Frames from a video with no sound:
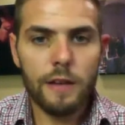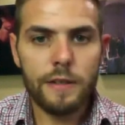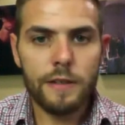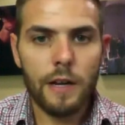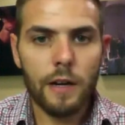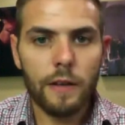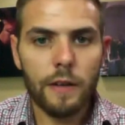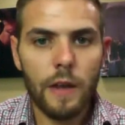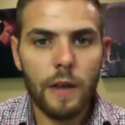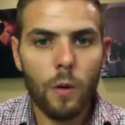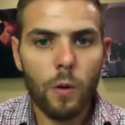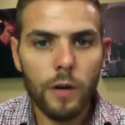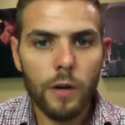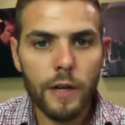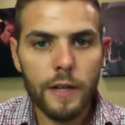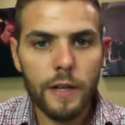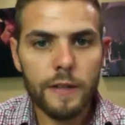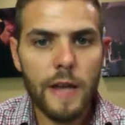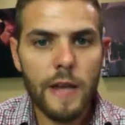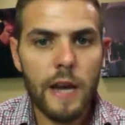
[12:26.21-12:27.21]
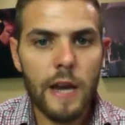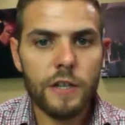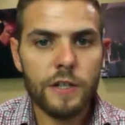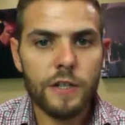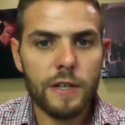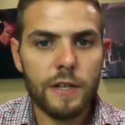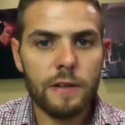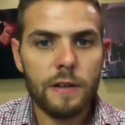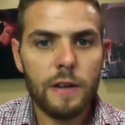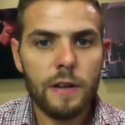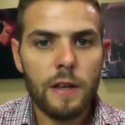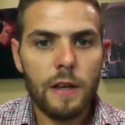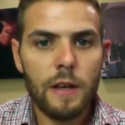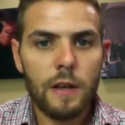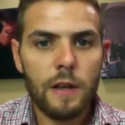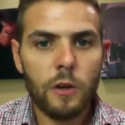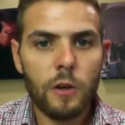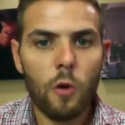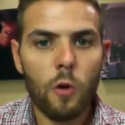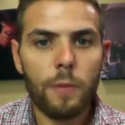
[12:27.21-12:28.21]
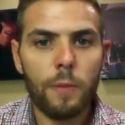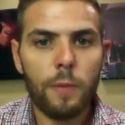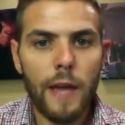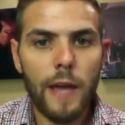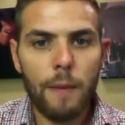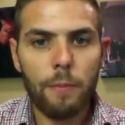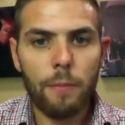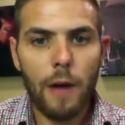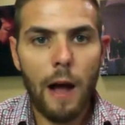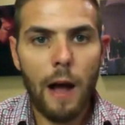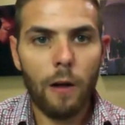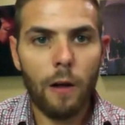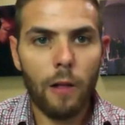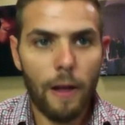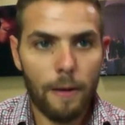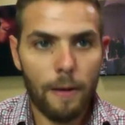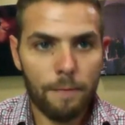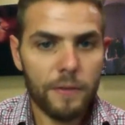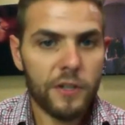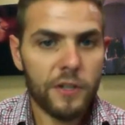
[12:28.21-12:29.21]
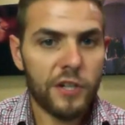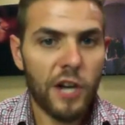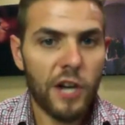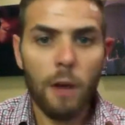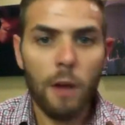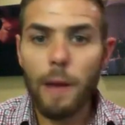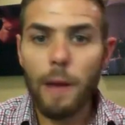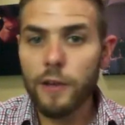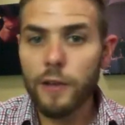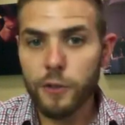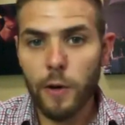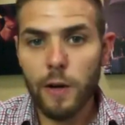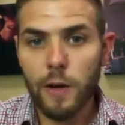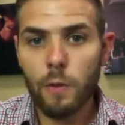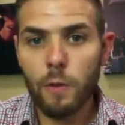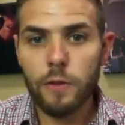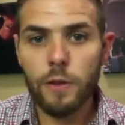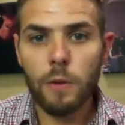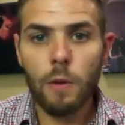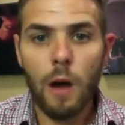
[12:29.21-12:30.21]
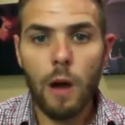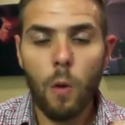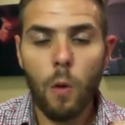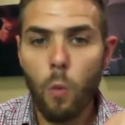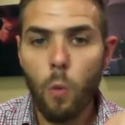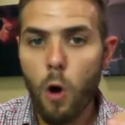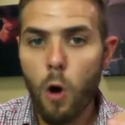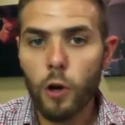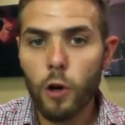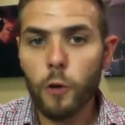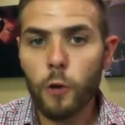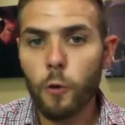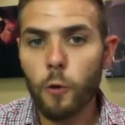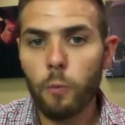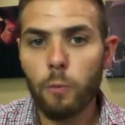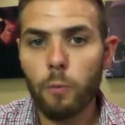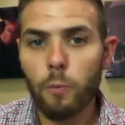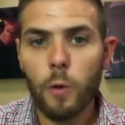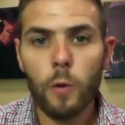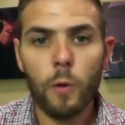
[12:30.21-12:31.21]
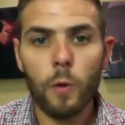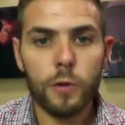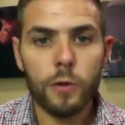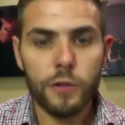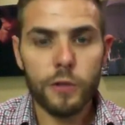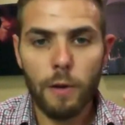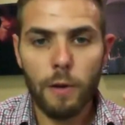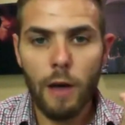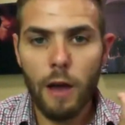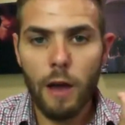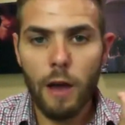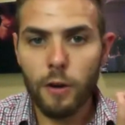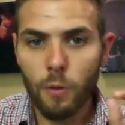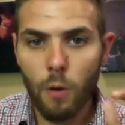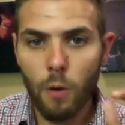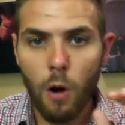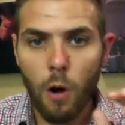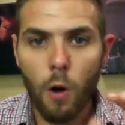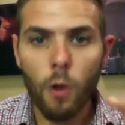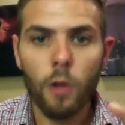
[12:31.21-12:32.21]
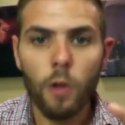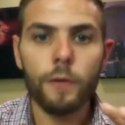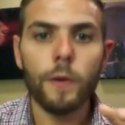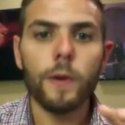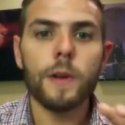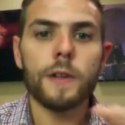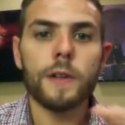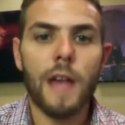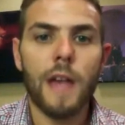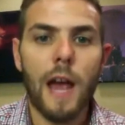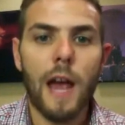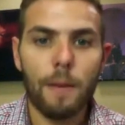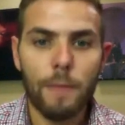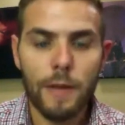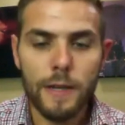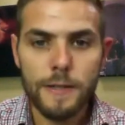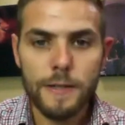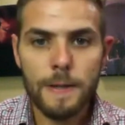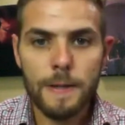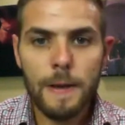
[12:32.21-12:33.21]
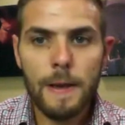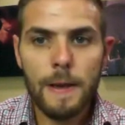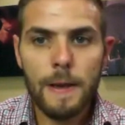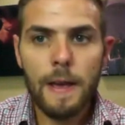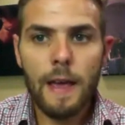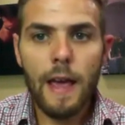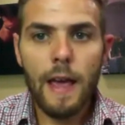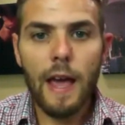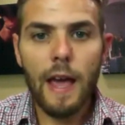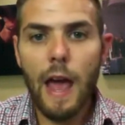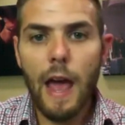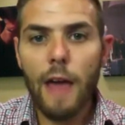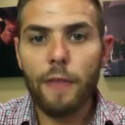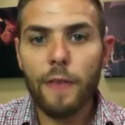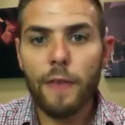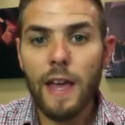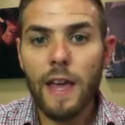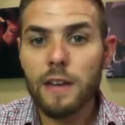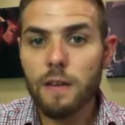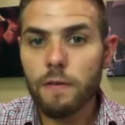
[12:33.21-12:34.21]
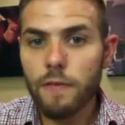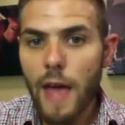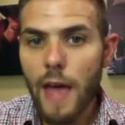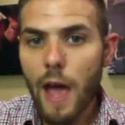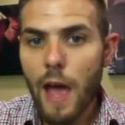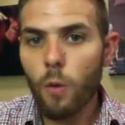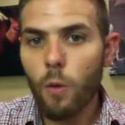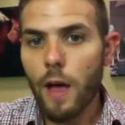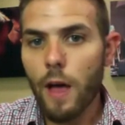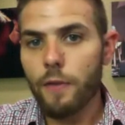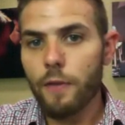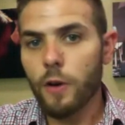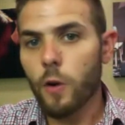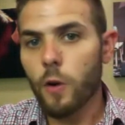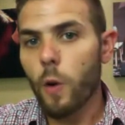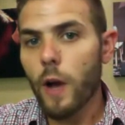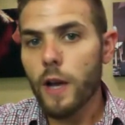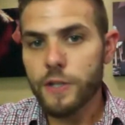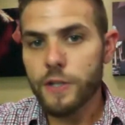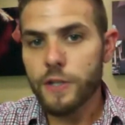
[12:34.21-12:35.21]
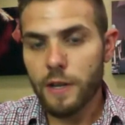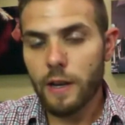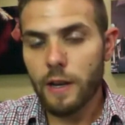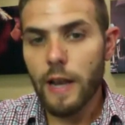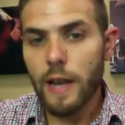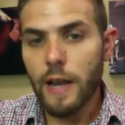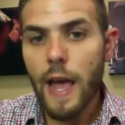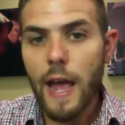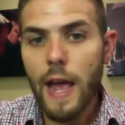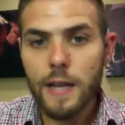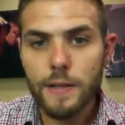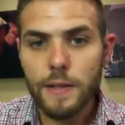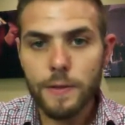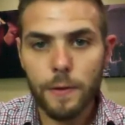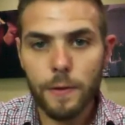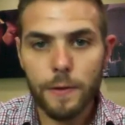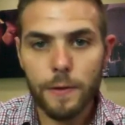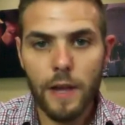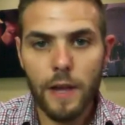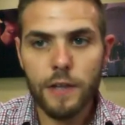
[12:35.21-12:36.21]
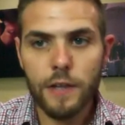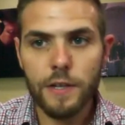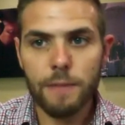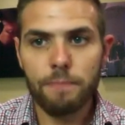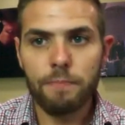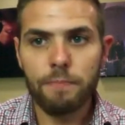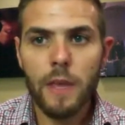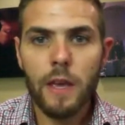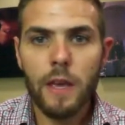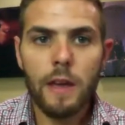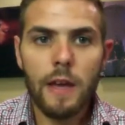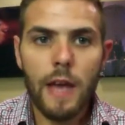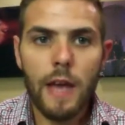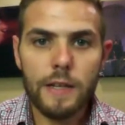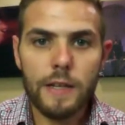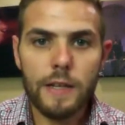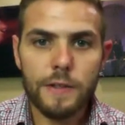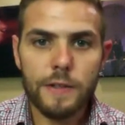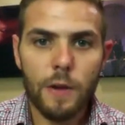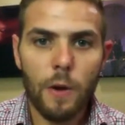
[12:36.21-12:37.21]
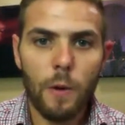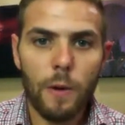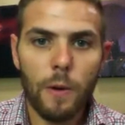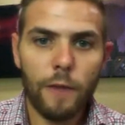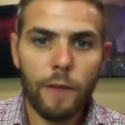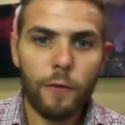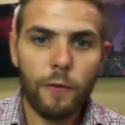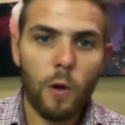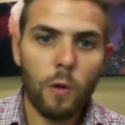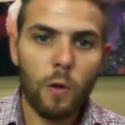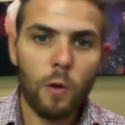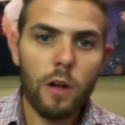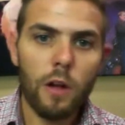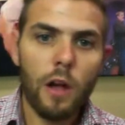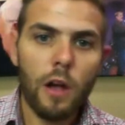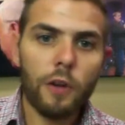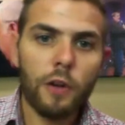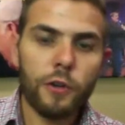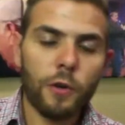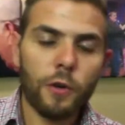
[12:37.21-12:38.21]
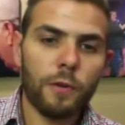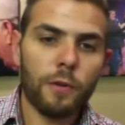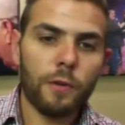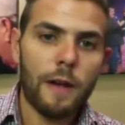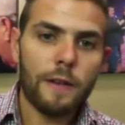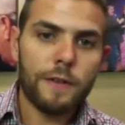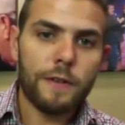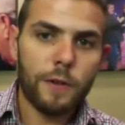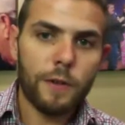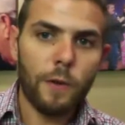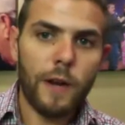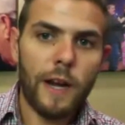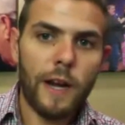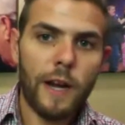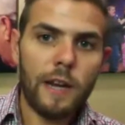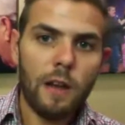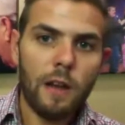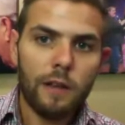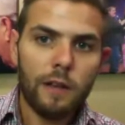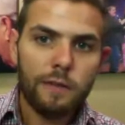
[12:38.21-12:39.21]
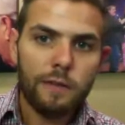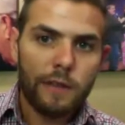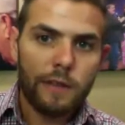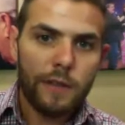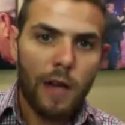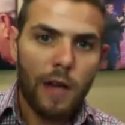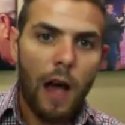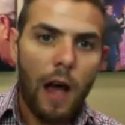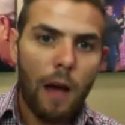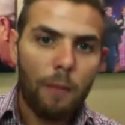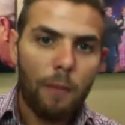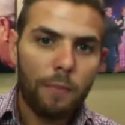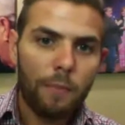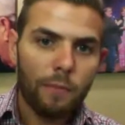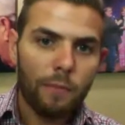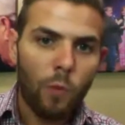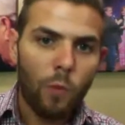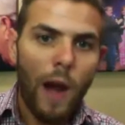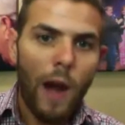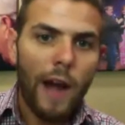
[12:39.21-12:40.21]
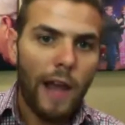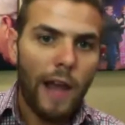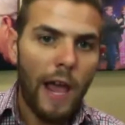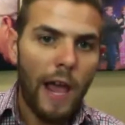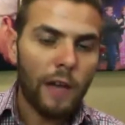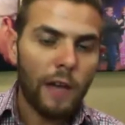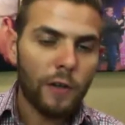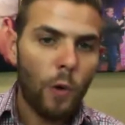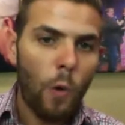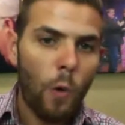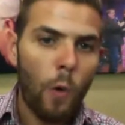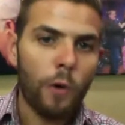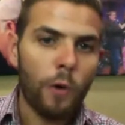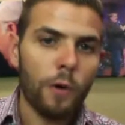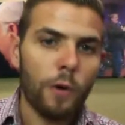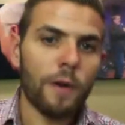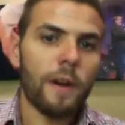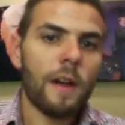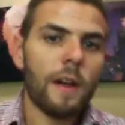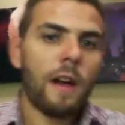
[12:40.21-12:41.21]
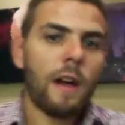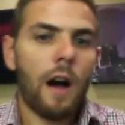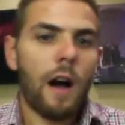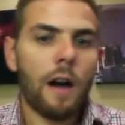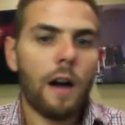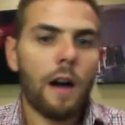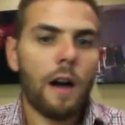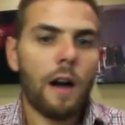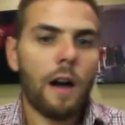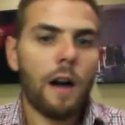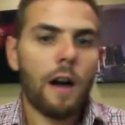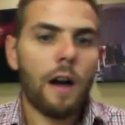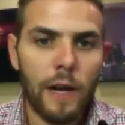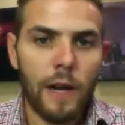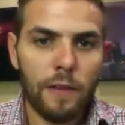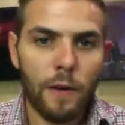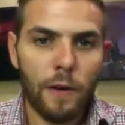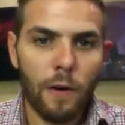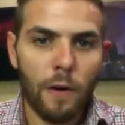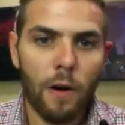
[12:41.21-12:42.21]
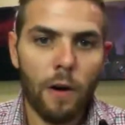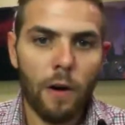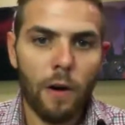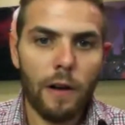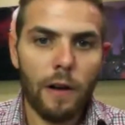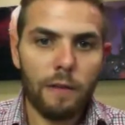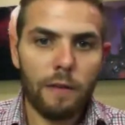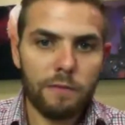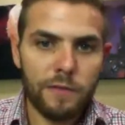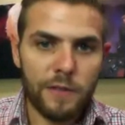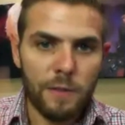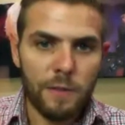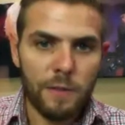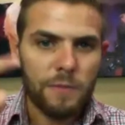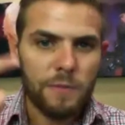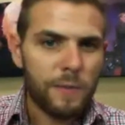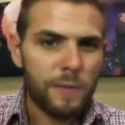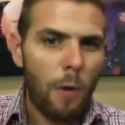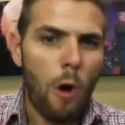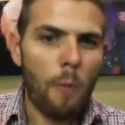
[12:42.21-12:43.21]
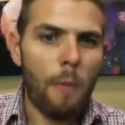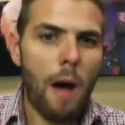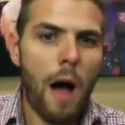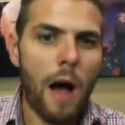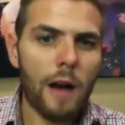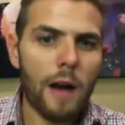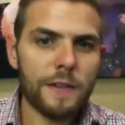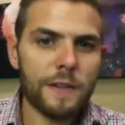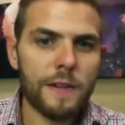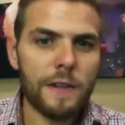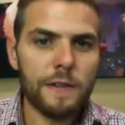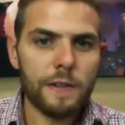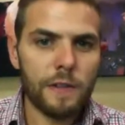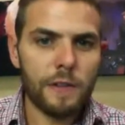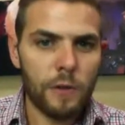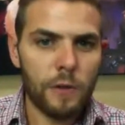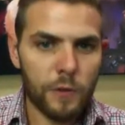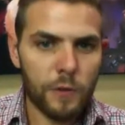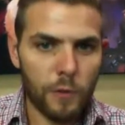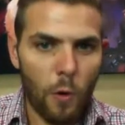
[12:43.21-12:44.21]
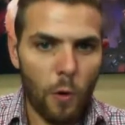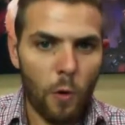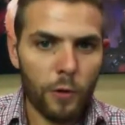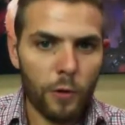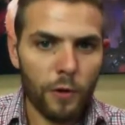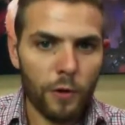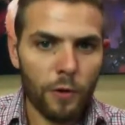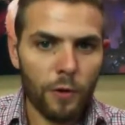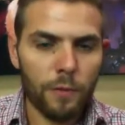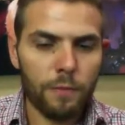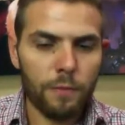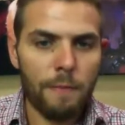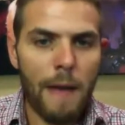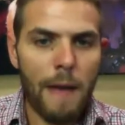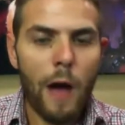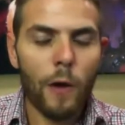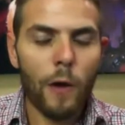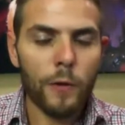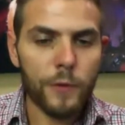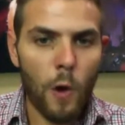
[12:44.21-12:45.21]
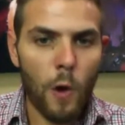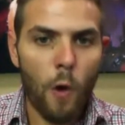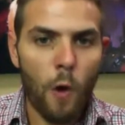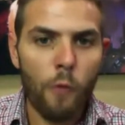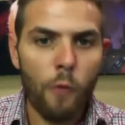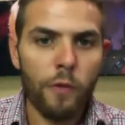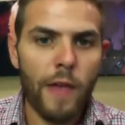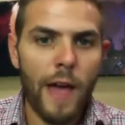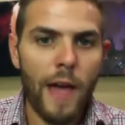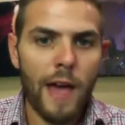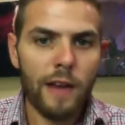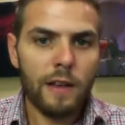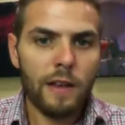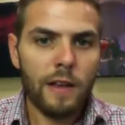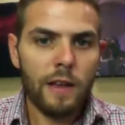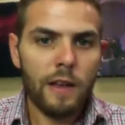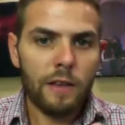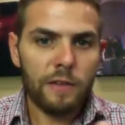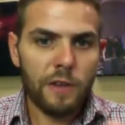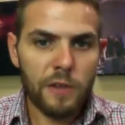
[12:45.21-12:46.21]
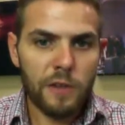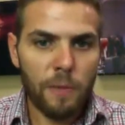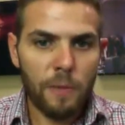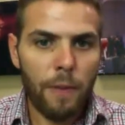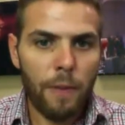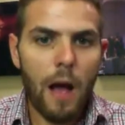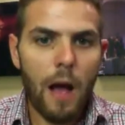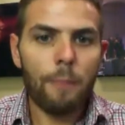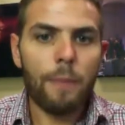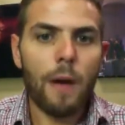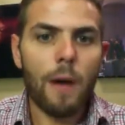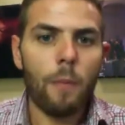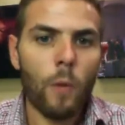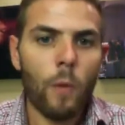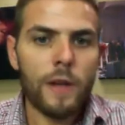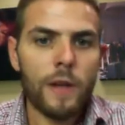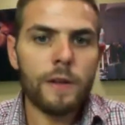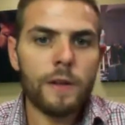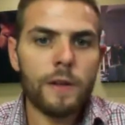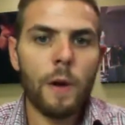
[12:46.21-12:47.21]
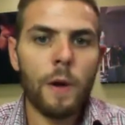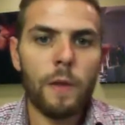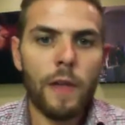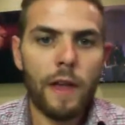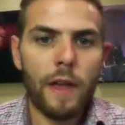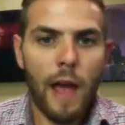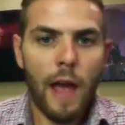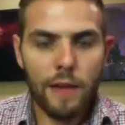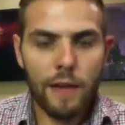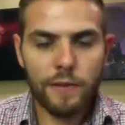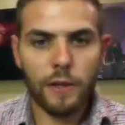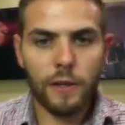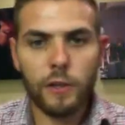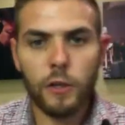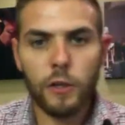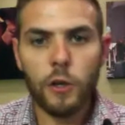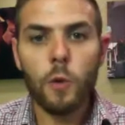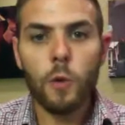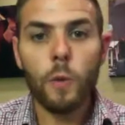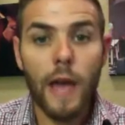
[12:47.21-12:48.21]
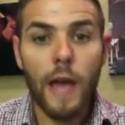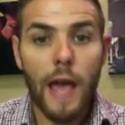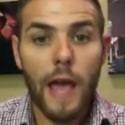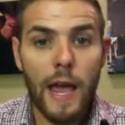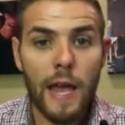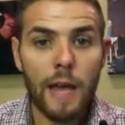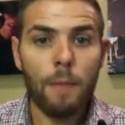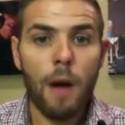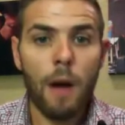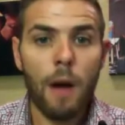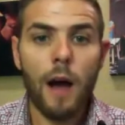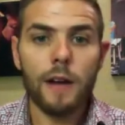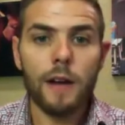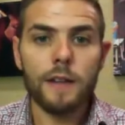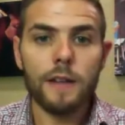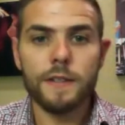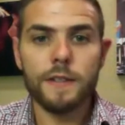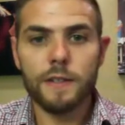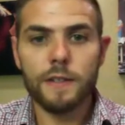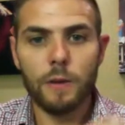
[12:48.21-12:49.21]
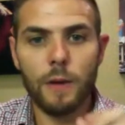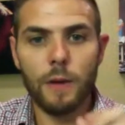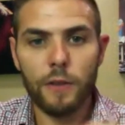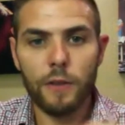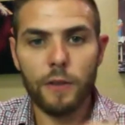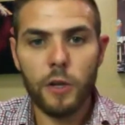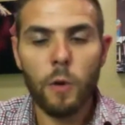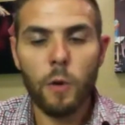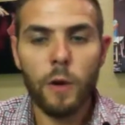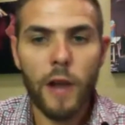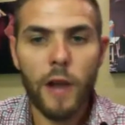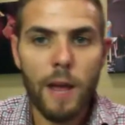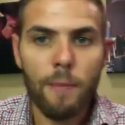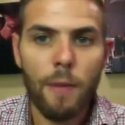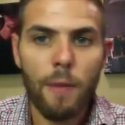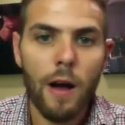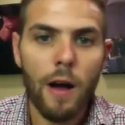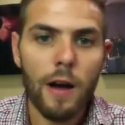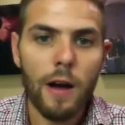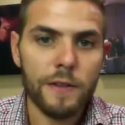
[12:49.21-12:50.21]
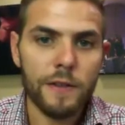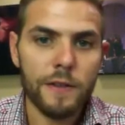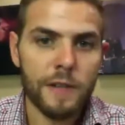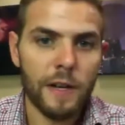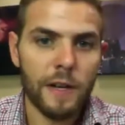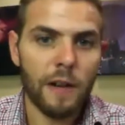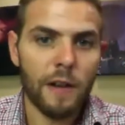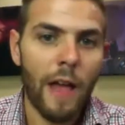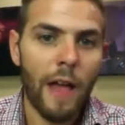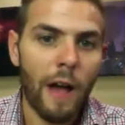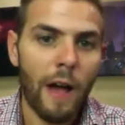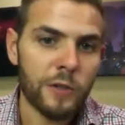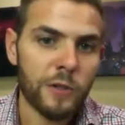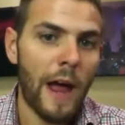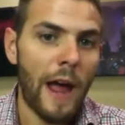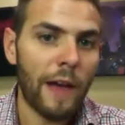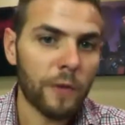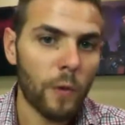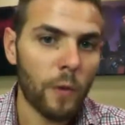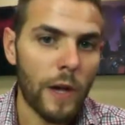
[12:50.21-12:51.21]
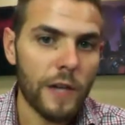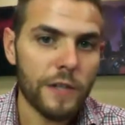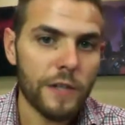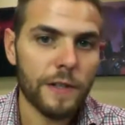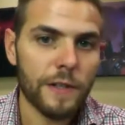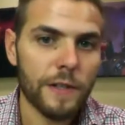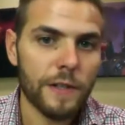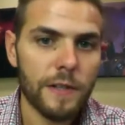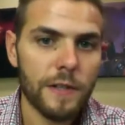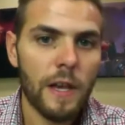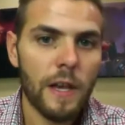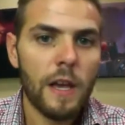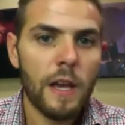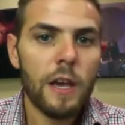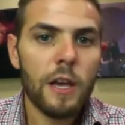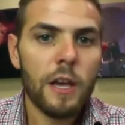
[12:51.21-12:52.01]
During that orientation, you'll be able, I'll share my screen with you. I'll walk you through Moodle, show you how to do all of your assignments. And at the end of that, we'll have a question and answer session. And so if you'll look on your screen, the top right-hand corner on the screen, there are some small boxes. You scroll your mouse over that. There's a pop-up window that has a Q&A box. You hit the Q&A box, and it allows you to ask questions.